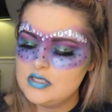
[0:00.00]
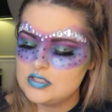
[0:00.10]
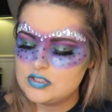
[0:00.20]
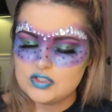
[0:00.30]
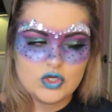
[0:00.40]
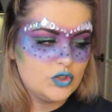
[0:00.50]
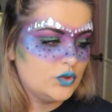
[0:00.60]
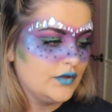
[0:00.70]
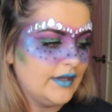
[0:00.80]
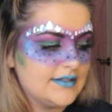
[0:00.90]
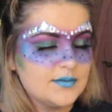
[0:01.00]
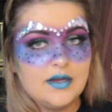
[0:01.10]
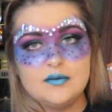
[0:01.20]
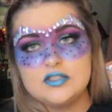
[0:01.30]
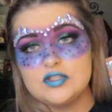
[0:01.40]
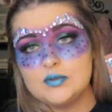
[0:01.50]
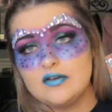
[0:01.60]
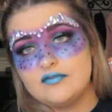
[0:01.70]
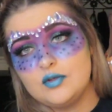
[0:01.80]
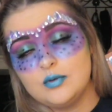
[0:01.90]
So that's what I would do
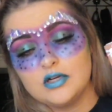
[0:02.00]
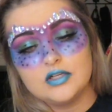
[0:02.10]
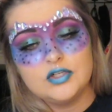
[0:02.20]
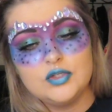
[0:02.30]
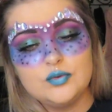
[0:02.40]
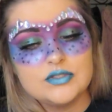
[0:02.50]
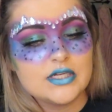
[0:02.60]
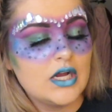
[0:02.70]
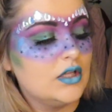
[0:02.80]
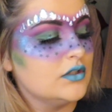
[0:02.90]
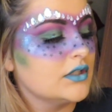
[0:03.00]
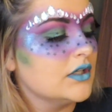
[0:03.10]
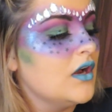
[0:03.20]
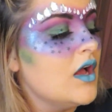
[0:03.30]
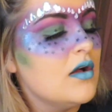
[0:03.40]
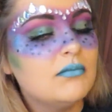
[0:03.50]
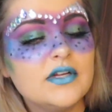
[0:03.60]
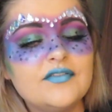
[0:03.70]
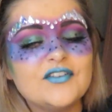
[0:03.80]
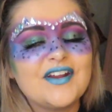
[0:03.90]
if you're new to color. But
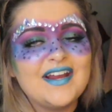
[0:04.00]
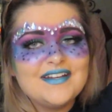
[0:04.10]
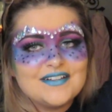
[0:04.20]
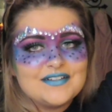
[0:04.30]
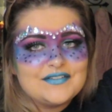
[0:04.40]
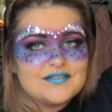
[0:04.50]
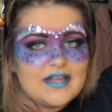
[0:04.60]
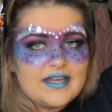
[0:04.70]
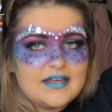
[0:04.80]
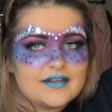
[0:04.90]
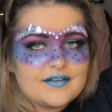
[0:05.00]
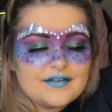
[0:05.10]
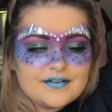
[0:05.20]
if you're kind of like